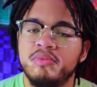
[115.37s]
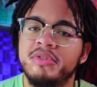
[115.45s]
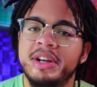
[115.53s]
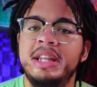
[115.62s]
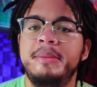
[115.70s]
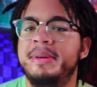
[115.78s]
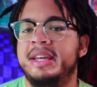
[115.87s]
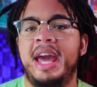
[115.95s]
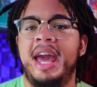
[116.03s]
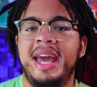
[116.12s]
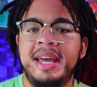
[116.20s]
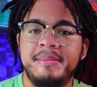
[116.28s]
really
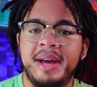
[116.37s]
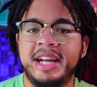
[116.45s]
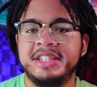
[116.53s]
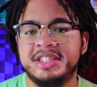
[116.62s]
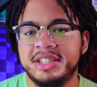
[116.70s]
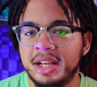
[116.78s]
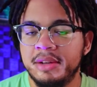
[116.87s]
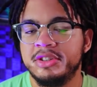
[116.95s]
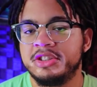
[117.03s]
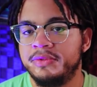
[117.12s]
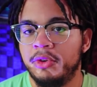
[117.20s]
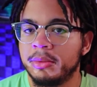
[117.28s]
became a shell of
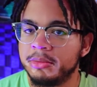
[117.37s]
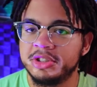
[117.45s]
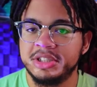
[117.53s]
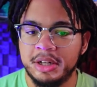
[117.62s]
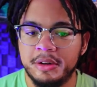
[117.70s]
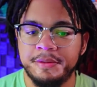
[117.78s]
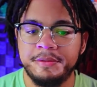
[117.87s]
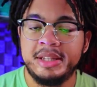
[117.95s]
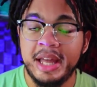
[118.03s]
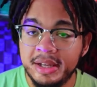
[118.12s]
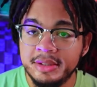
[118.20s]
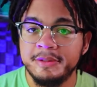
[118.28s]
its former self.
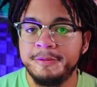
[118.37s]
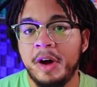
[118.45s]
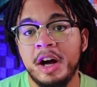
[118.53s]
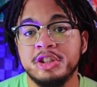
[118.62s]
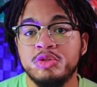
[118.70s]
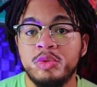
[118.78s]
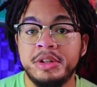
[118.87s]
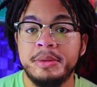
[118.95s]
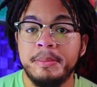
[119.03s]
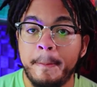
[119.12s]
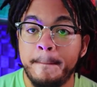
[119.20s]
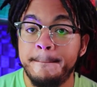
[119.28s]
Then Fox
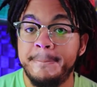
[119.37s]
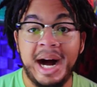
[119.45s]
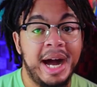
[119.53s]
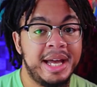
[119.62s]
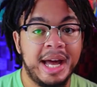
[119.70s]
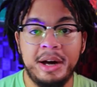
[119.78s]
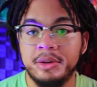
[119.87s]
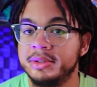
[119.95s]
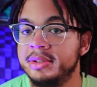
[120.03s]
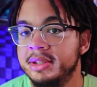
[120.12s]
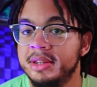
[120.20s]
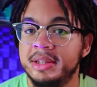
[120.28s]
would buy
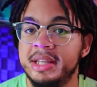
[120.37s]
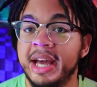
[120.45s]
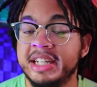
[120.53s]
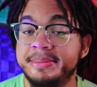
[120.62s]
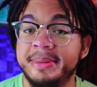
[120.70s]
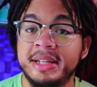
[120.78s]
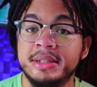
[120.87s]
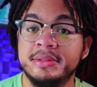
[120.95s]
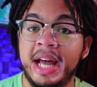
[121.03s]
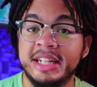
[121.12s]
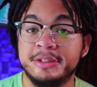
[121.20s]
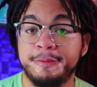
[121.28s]
out the X-Men as a